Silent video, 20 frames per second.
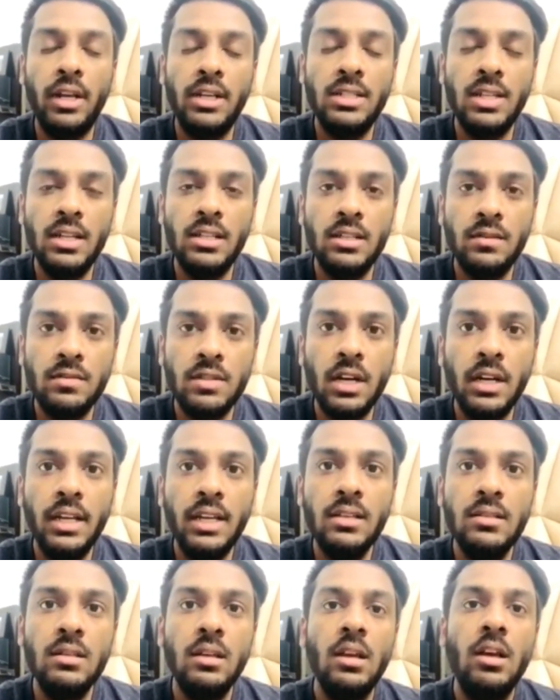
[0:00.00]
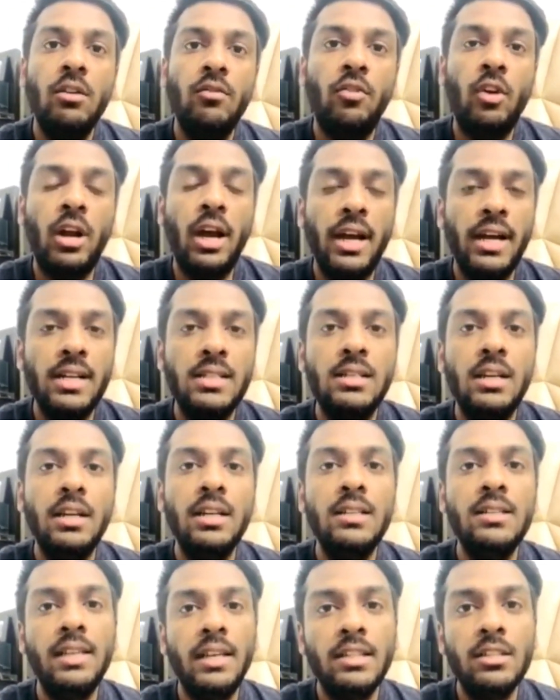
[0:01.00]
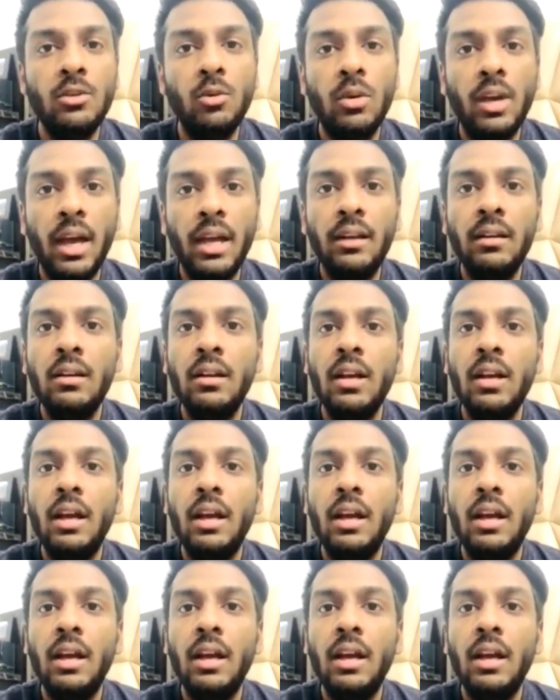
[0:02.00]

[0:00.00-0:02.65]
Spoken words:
extensive studies, for higher studies, yes, you can.